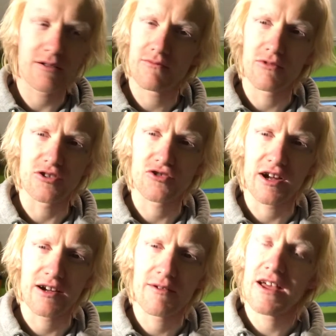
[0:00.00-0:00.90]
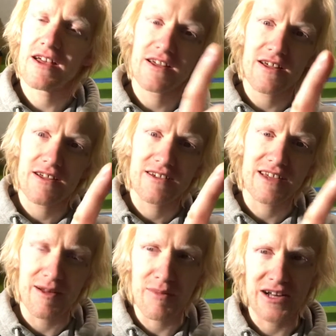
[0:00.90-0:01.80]
Lost track.
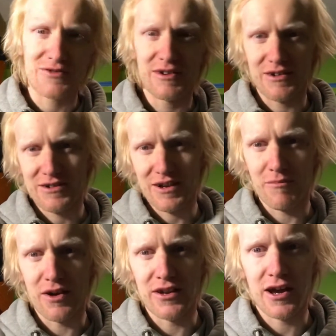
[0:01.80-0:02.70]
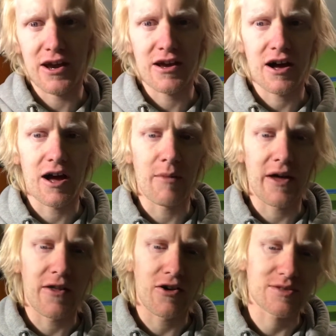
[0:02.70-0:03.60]
Getting back to it come Monday. I'm at the
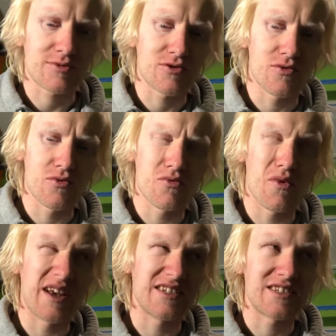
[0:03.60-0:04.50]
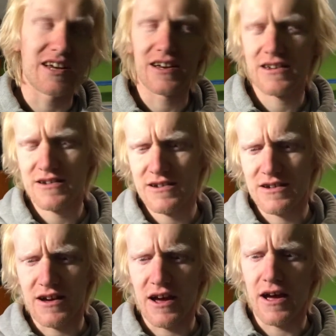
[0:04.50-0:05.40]
hospital Wednesday.
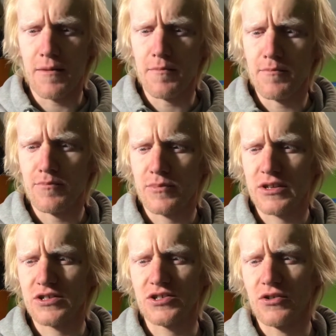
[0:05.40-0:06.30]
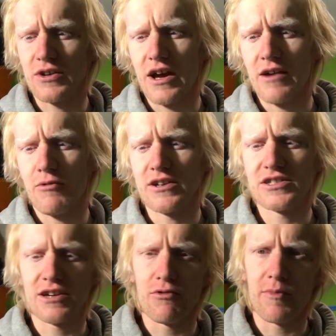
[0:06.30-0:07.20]
So yeah, Wednesday
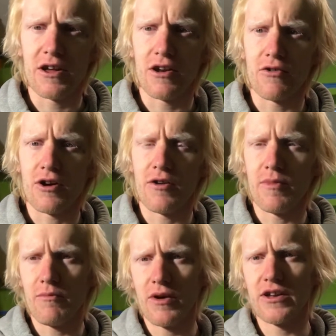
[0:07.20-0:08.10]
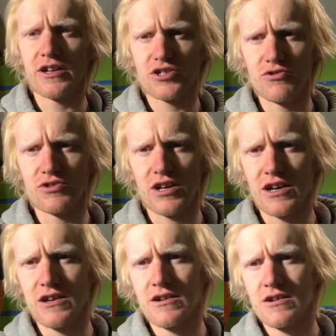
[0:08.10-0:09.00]
will be a no-go. But Monday, Tuesday,
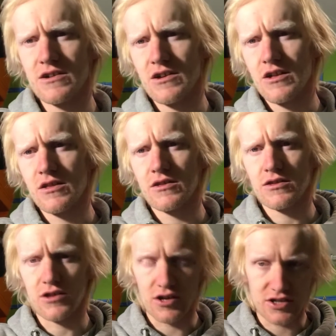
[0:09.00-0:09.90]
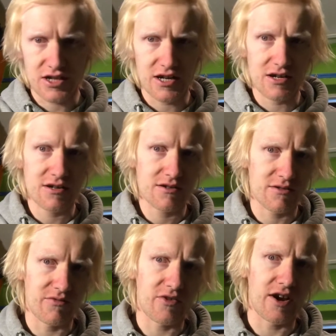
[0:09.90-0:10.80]
Thursday and
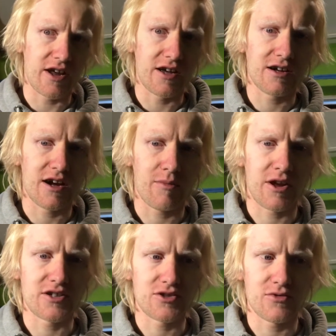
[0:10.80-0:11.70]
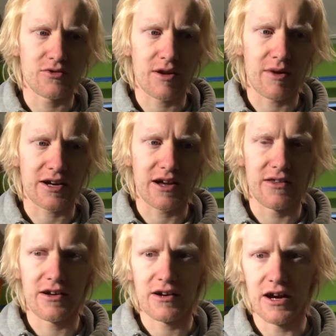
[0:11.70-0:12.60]
Friday, I plan to get back down there.
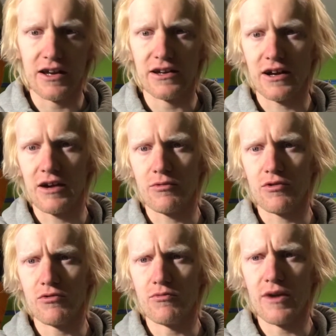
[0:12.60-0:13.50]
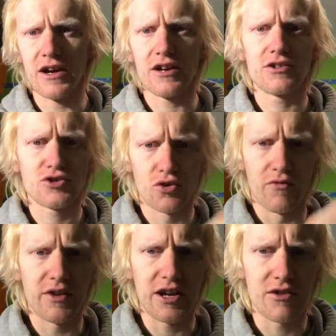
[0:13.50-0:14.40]
And I will make short
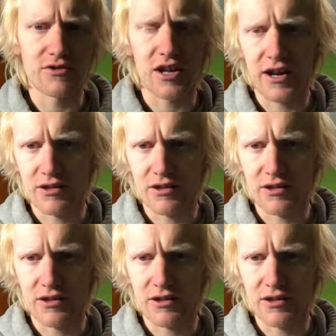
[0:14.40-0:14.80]
videos like the